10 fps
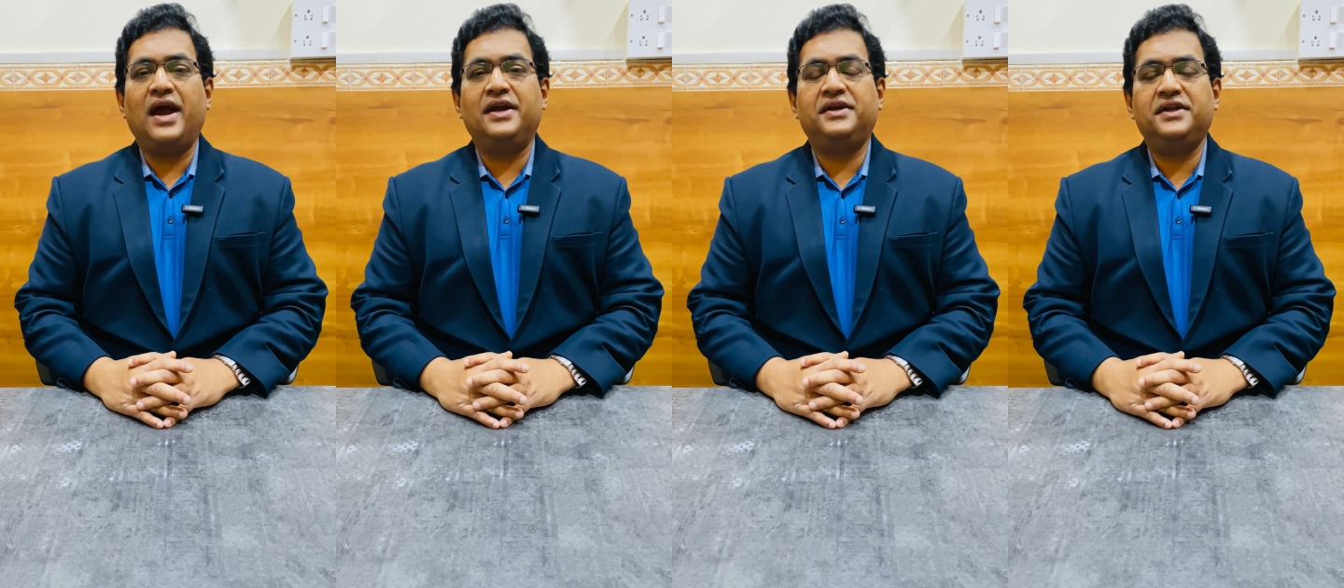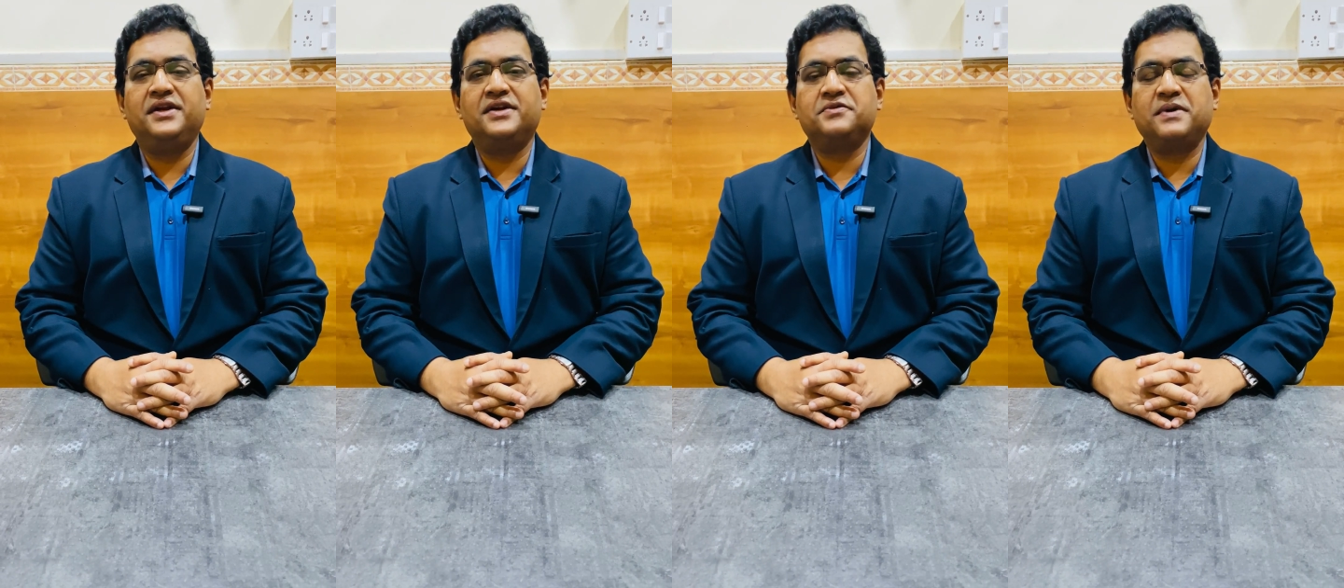
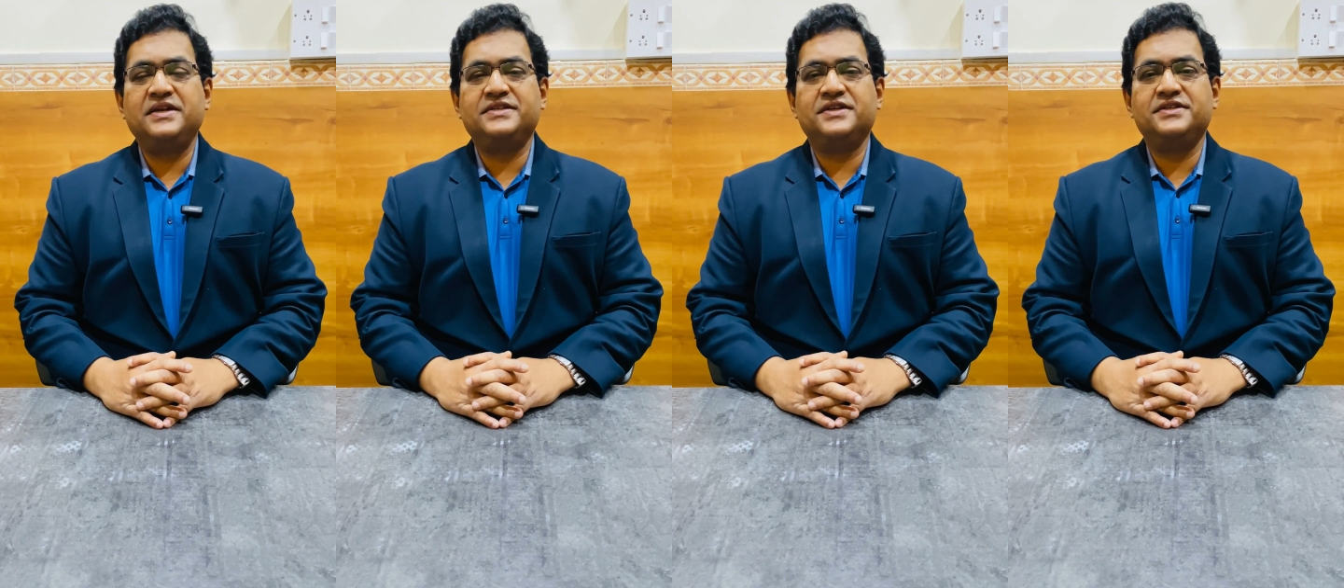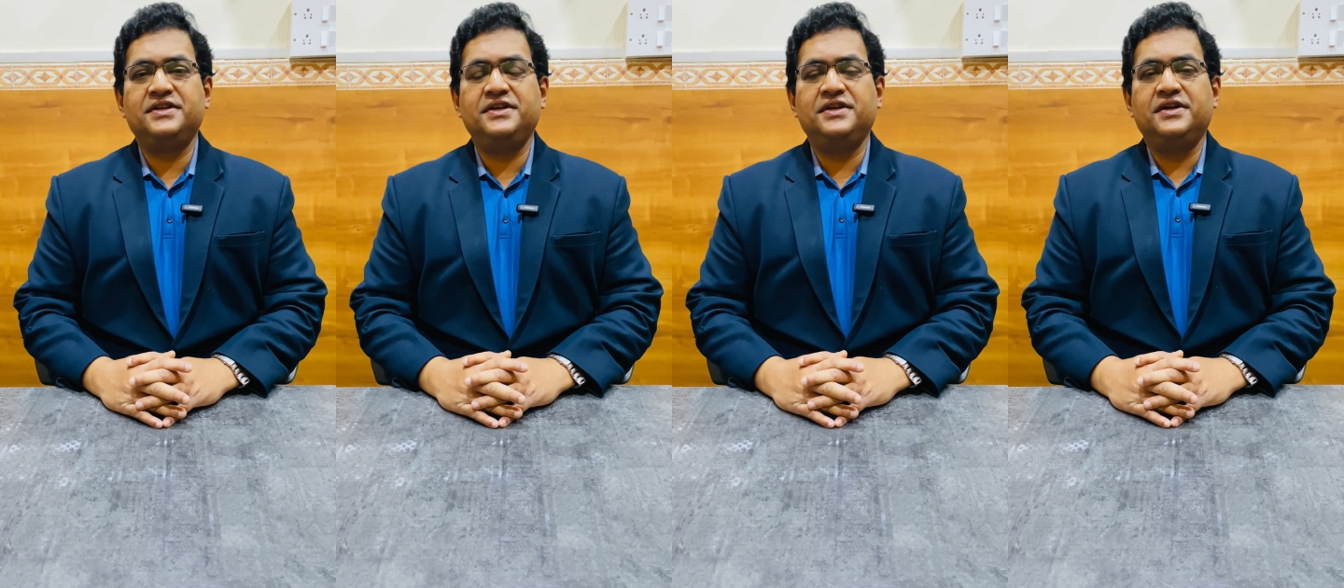anterior spine
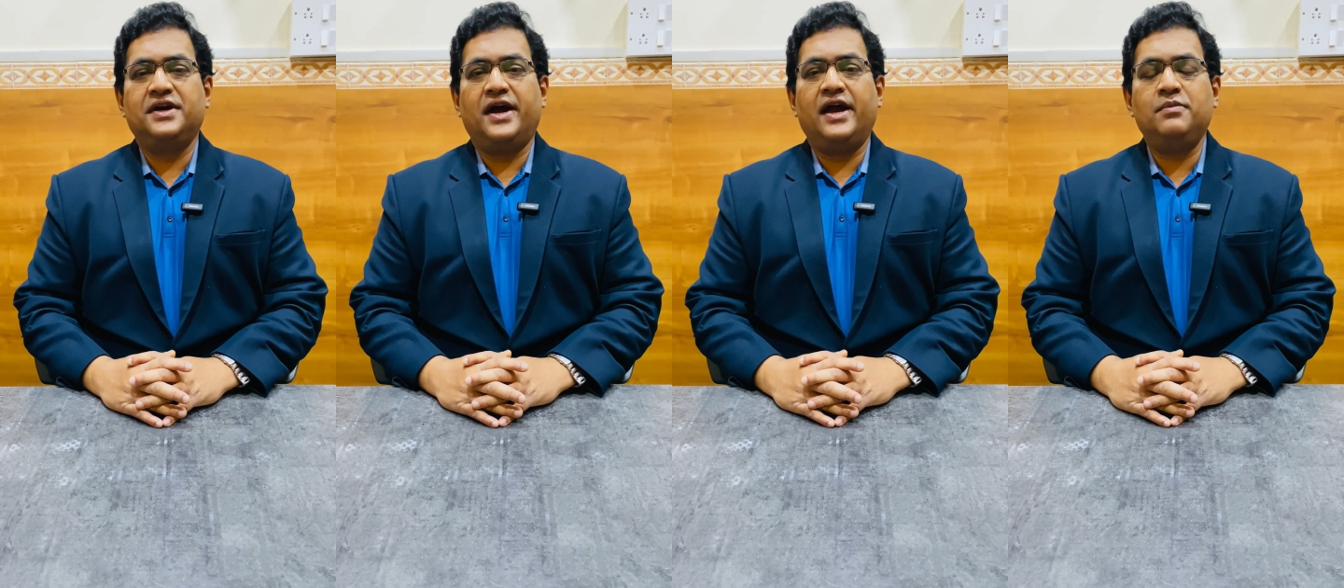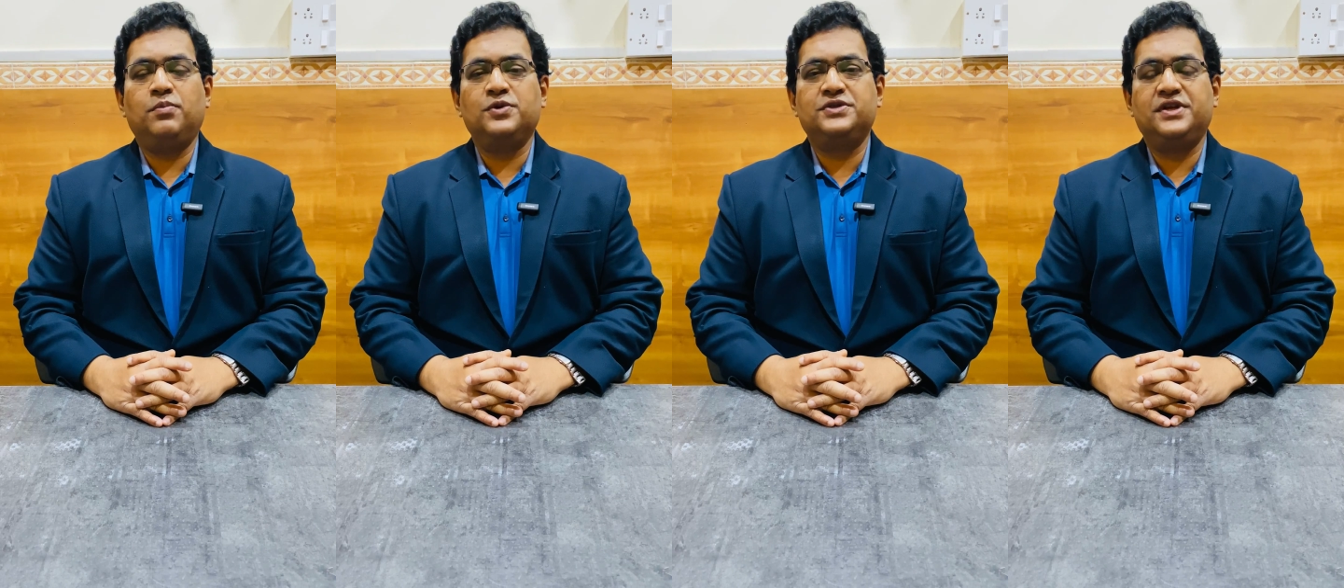surgery and
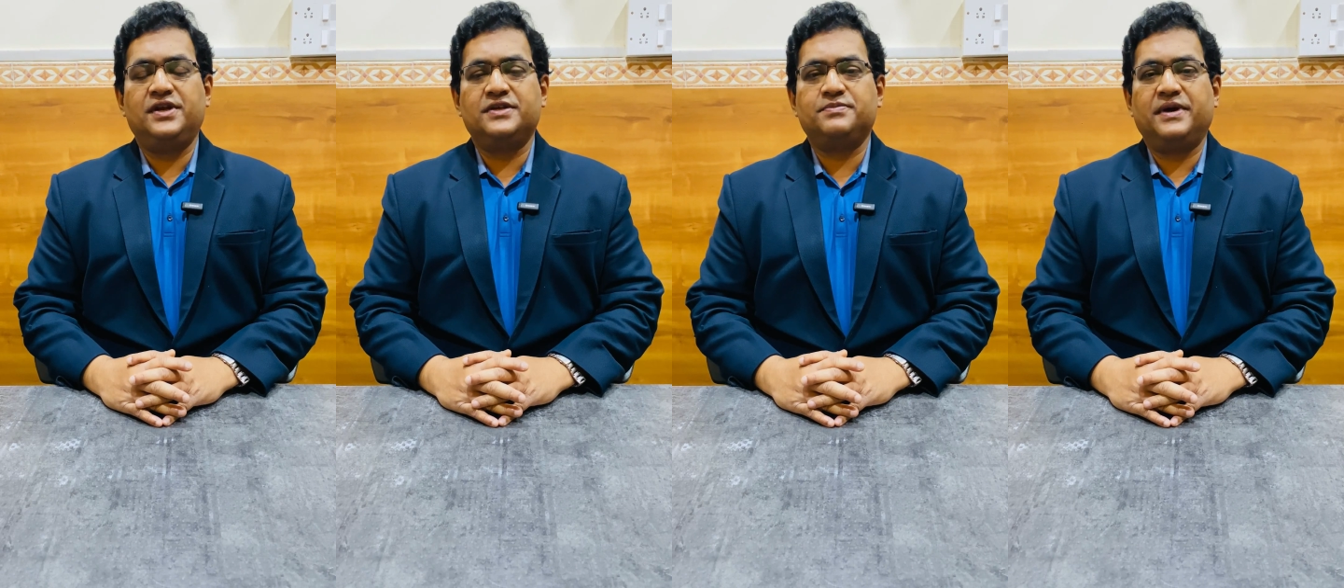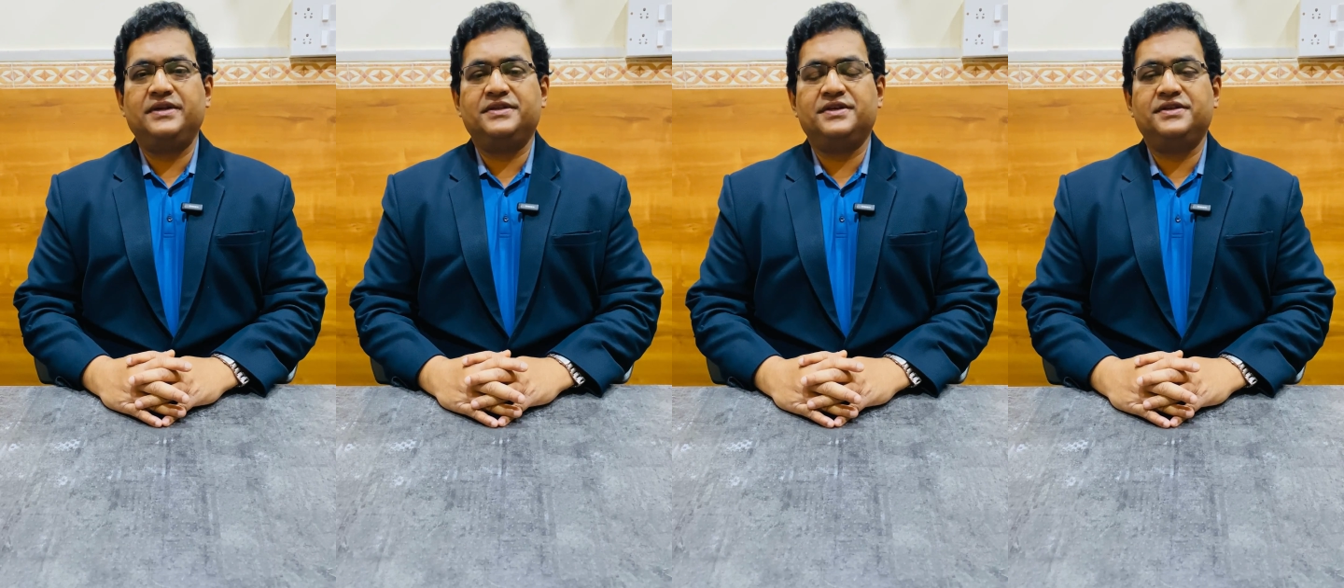posterior
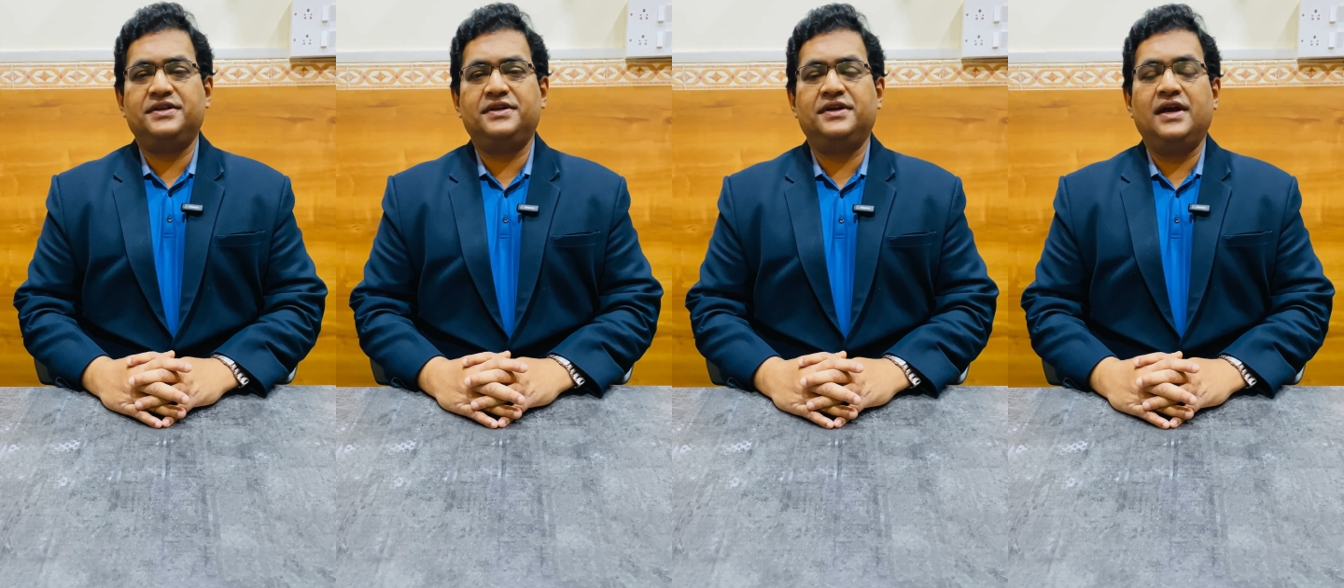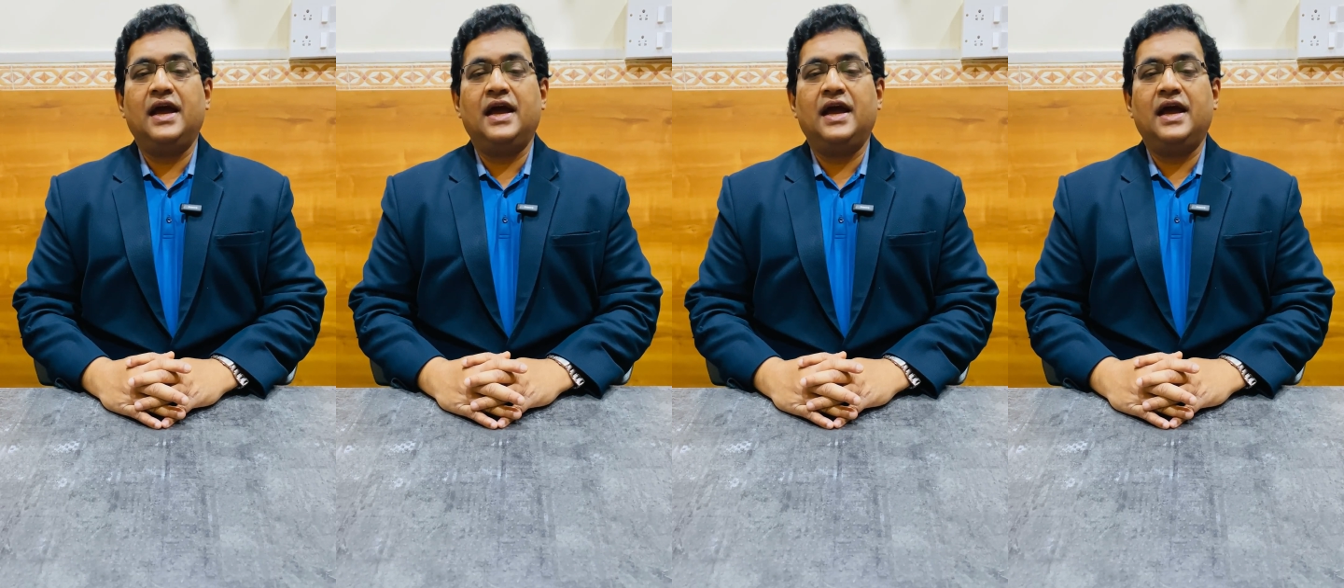spine surgery.